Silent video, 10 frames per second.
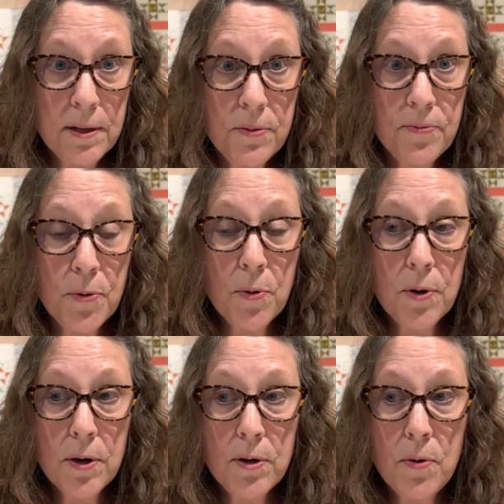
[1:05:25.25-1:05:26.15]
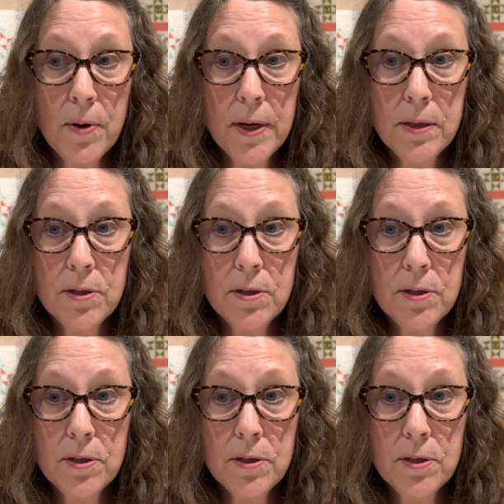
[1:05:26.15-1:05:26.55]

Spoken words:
for going